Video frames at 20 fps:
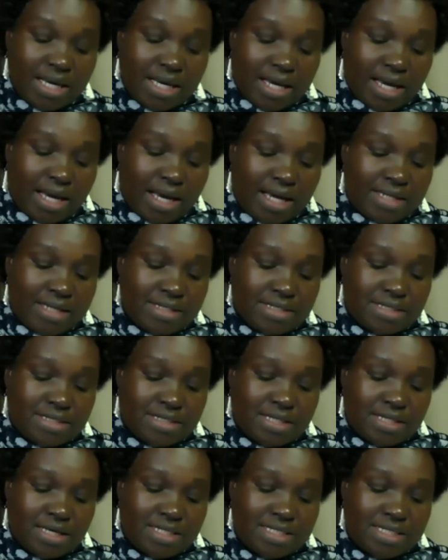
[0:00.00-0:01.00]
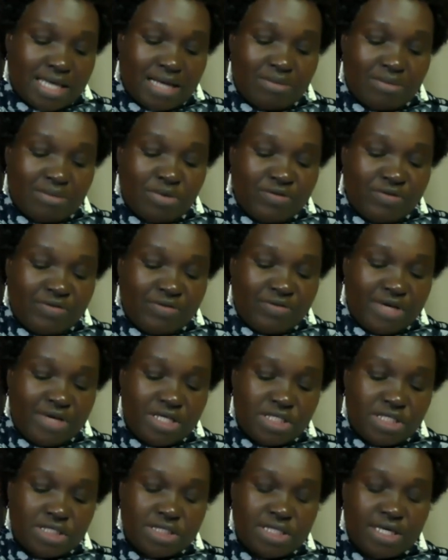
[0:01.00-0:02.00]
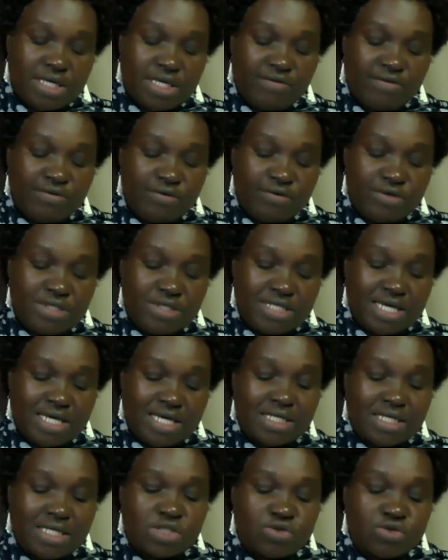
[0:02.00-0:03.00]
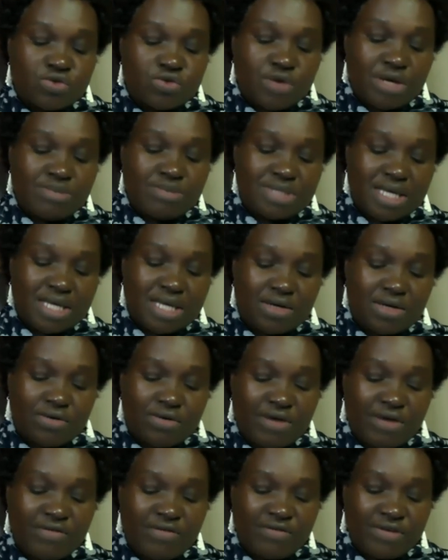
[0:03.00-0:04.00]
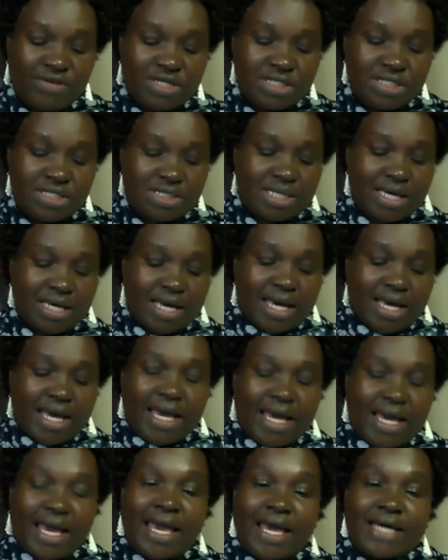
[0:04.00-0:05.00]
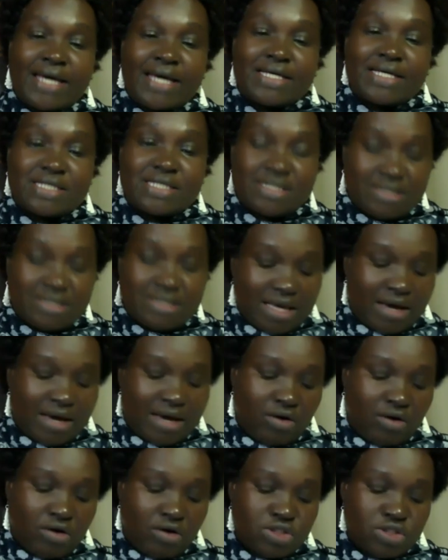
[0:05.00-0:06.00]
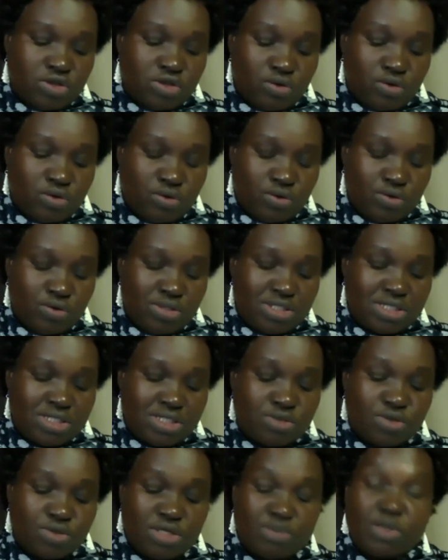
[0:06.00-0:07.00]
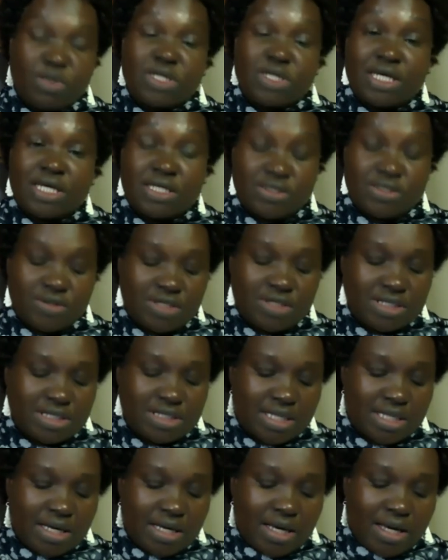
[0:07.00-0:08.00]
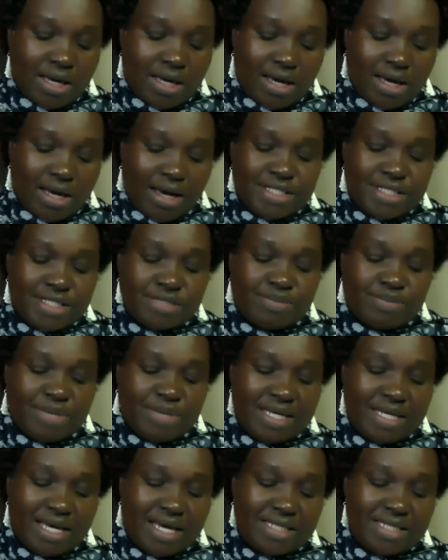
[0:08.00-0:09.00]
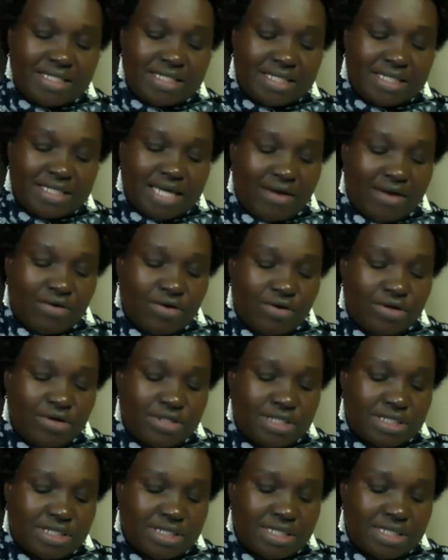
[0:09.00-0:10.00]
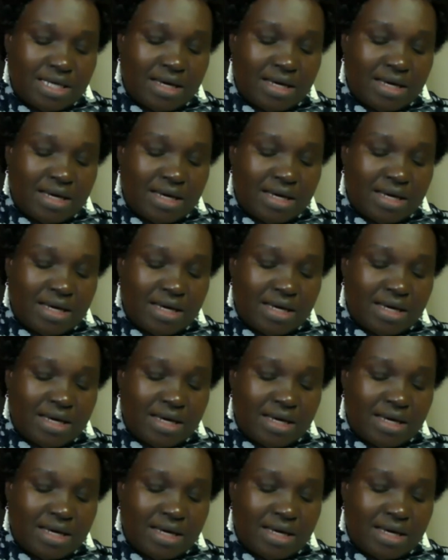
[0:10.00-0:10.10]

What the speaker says: and salmon fish, seafood such as shrimps and crayfish. Eggs are also good. Sweet potatoes, spinach, carrots,